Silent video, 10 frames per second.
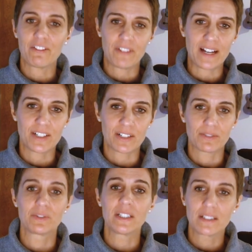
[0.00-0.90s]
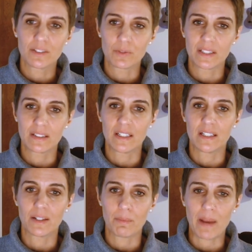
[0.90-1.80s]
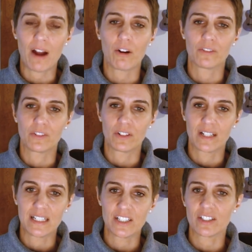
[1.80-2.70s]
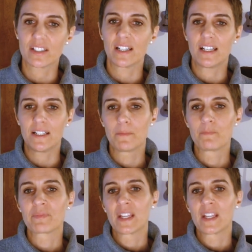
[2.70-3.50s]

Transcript: i found it really really powerful and it just it